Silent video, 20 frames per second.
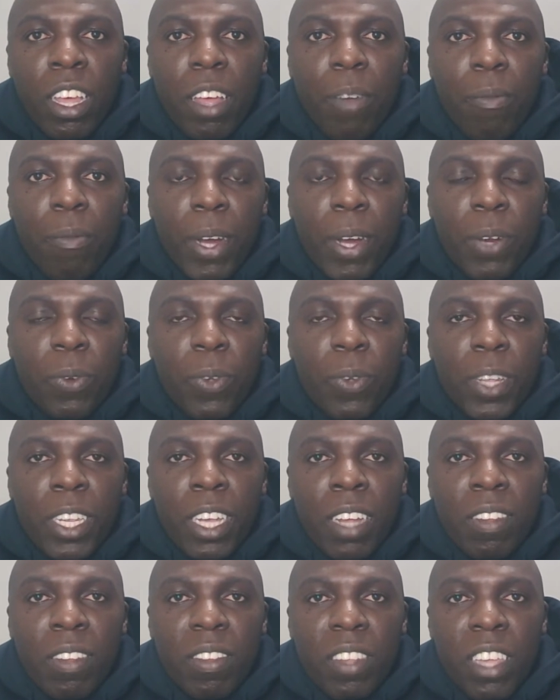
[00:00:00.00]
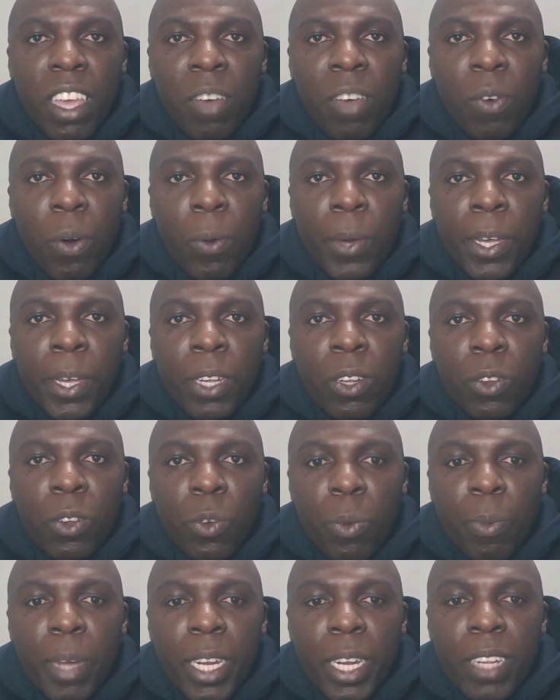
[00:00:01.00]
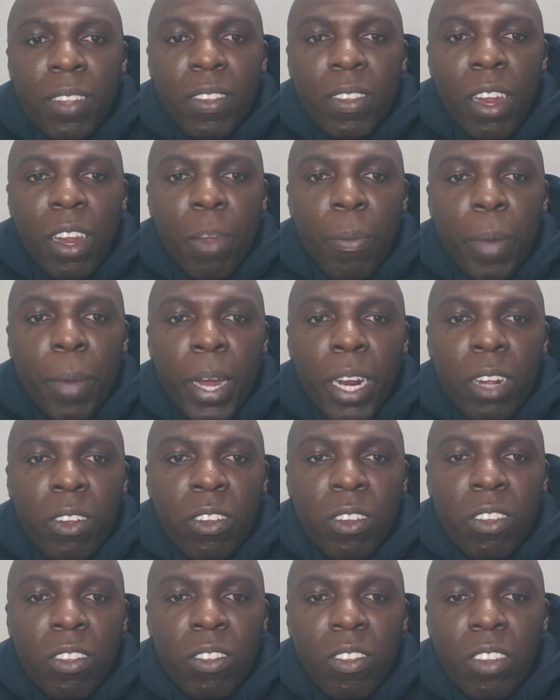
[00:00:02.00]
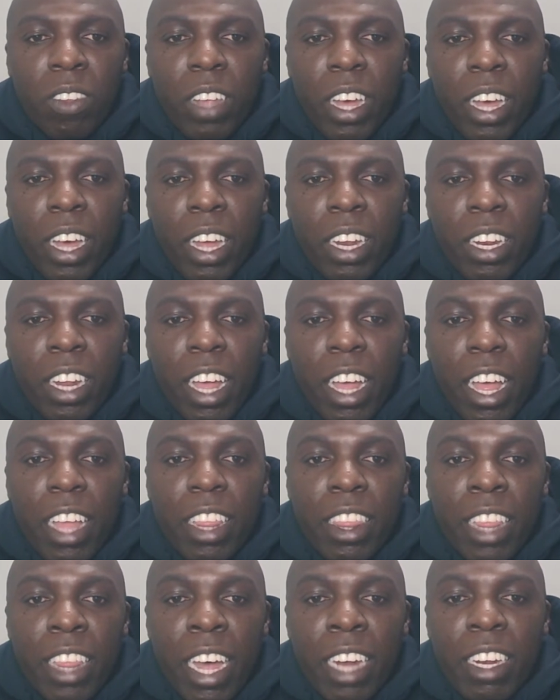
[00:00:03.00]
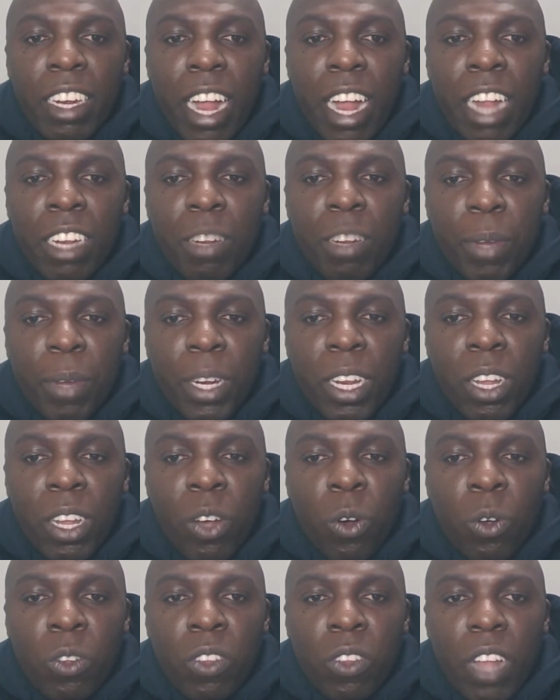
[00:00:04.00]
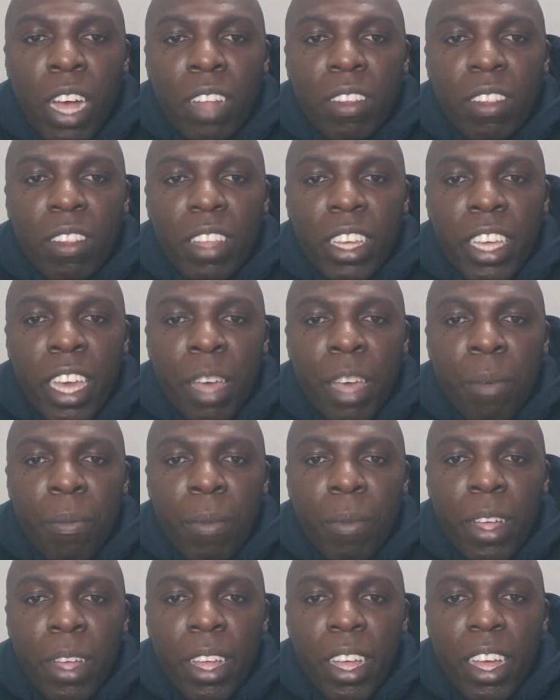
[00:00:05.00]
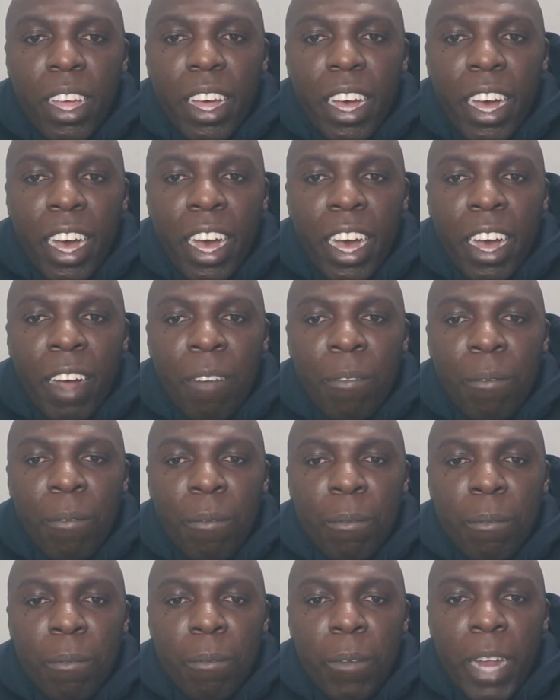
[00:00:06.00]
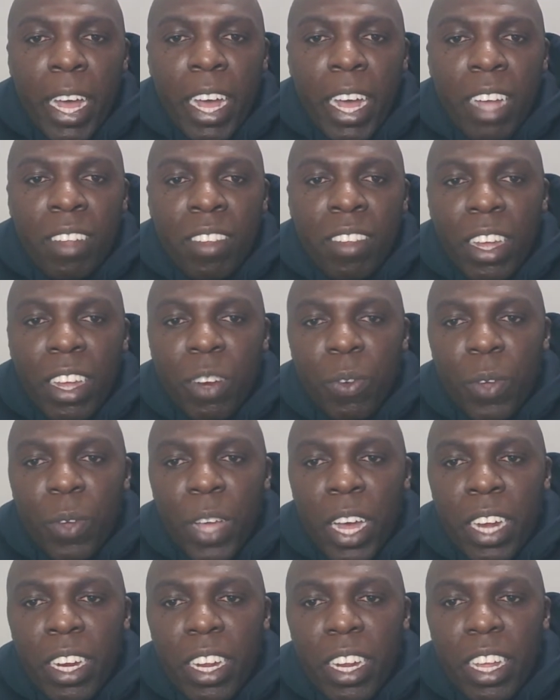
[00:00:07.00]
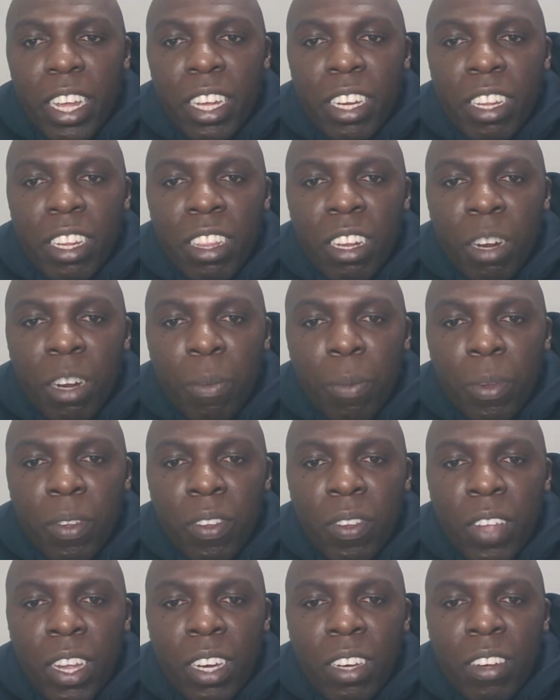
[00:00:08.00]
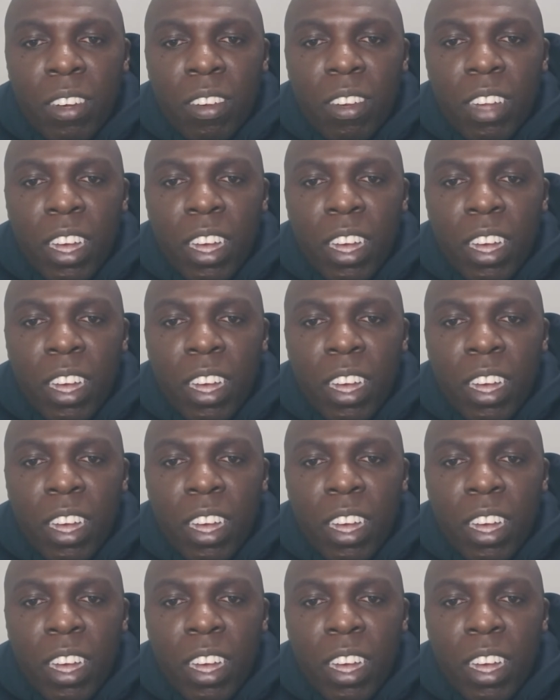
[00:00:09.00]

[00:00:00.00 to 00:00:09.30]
but we just gave away too many silly penalties, and that ultimately cost us the game. Like I said, we had 83%